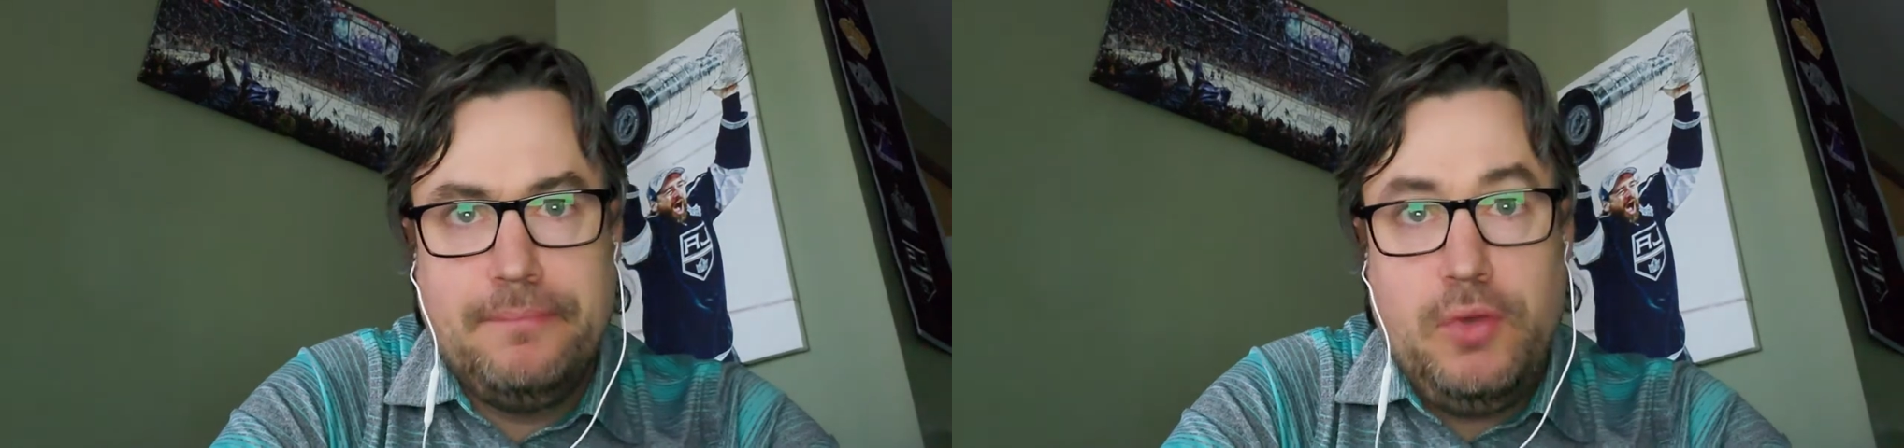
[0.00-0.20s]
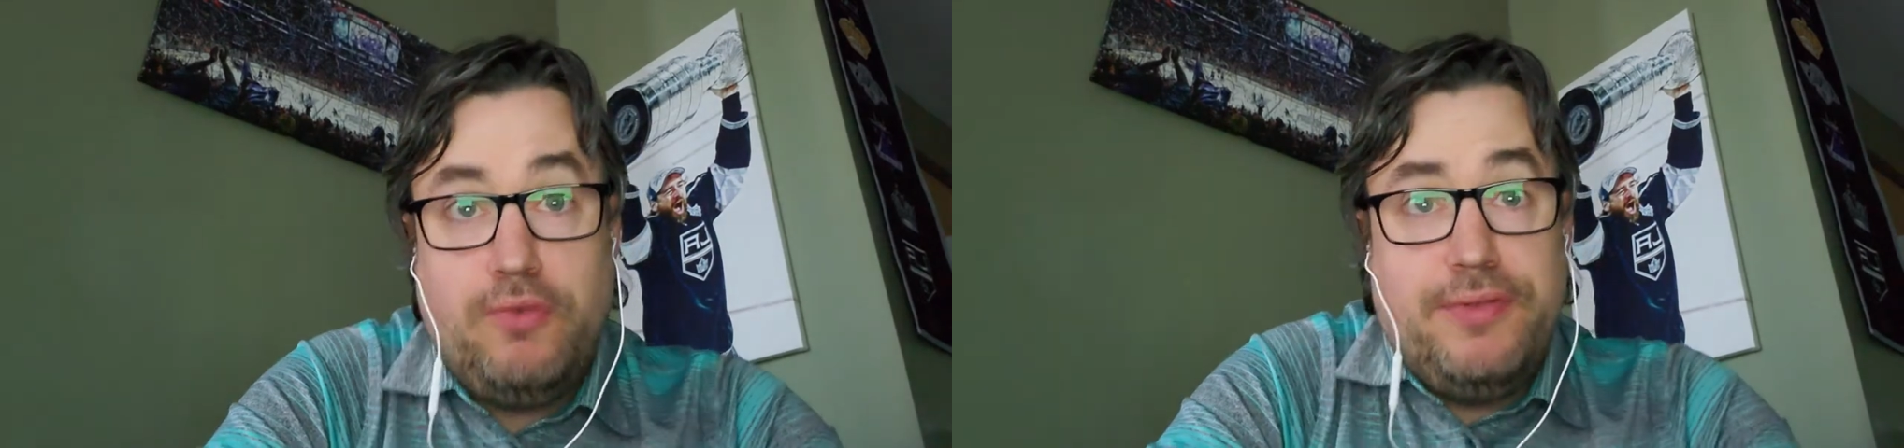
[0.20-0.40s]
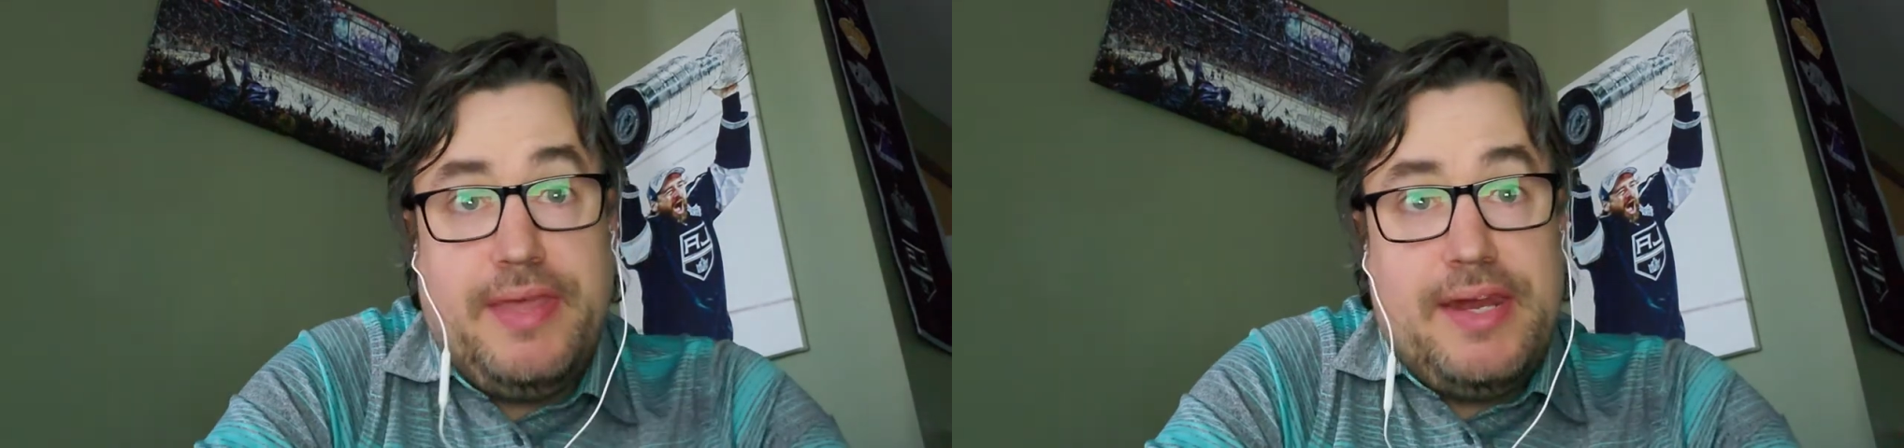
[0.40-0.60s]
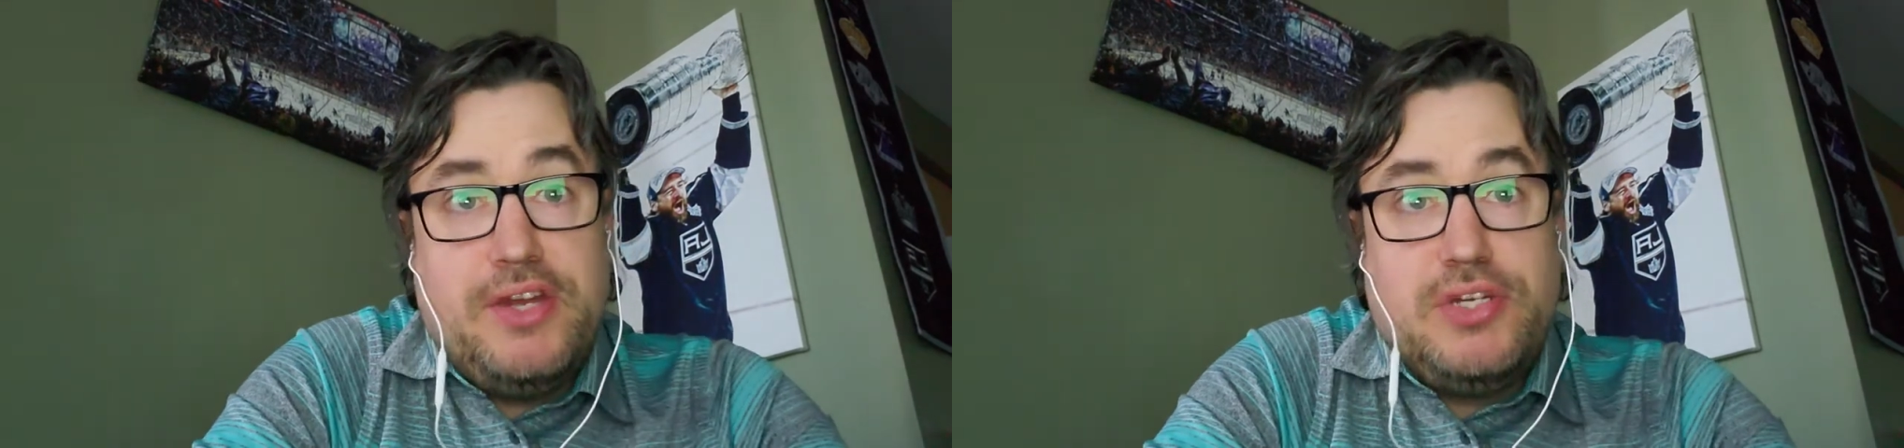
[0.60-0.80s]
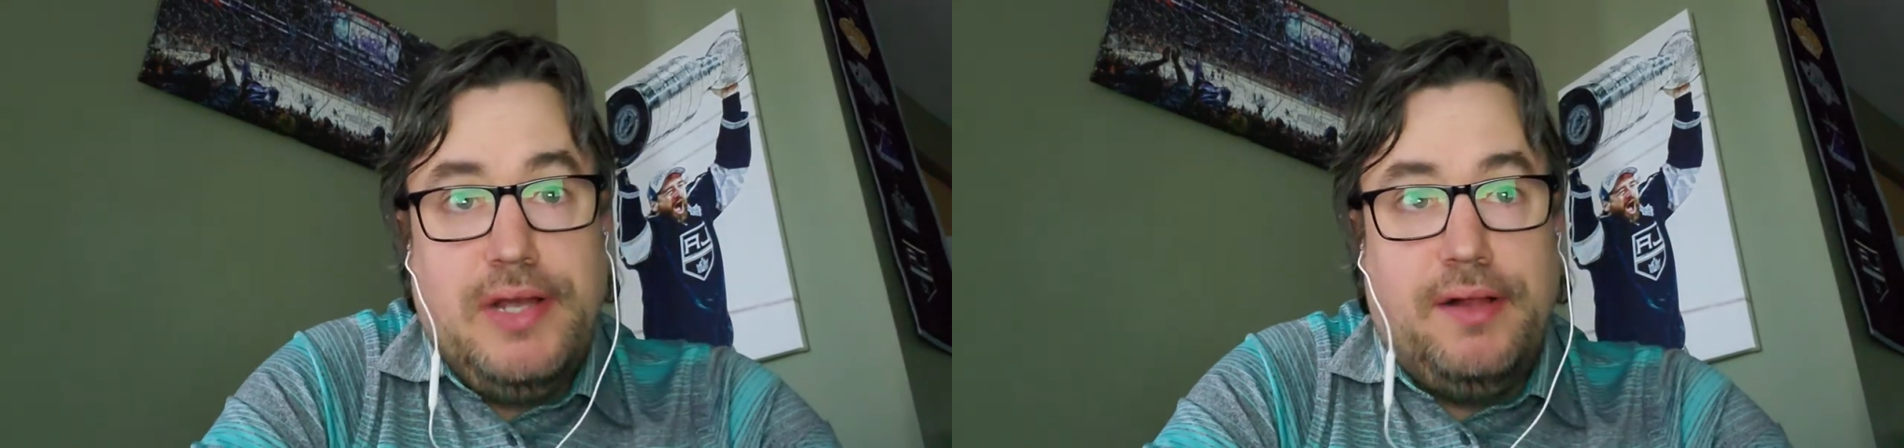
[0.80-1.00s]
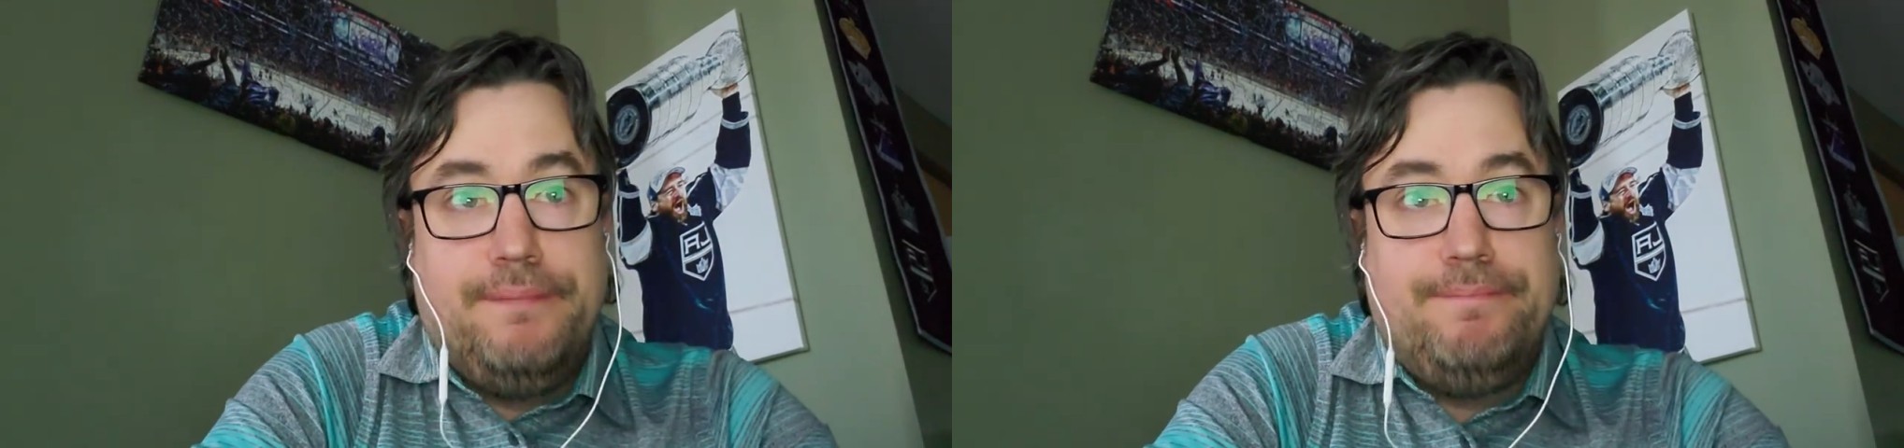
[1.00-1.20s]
or for the NHL,